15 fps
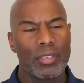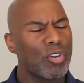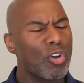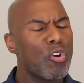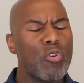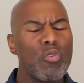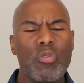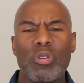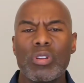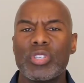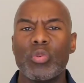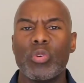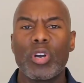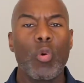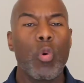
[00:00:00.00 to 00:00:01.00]
Go
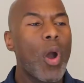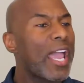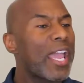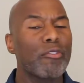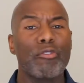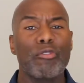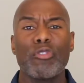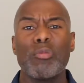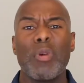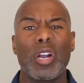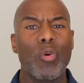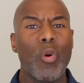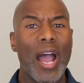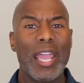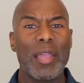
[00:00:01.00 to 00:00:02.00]
to a quiet room, a
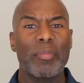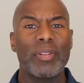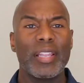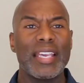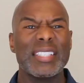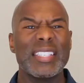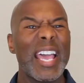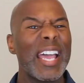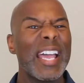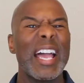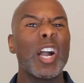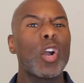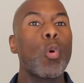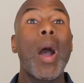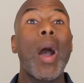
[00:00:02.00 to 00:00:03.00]
quiet place,
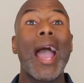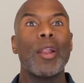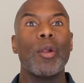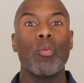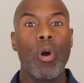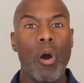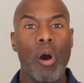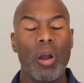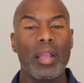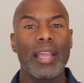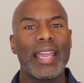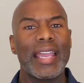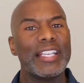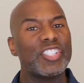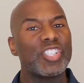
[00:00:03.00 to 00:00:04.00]
a quiet walk,
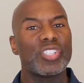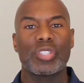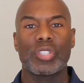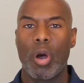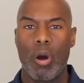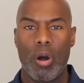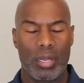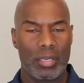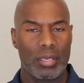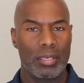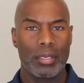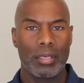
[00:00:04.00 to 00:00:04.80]
and just talk.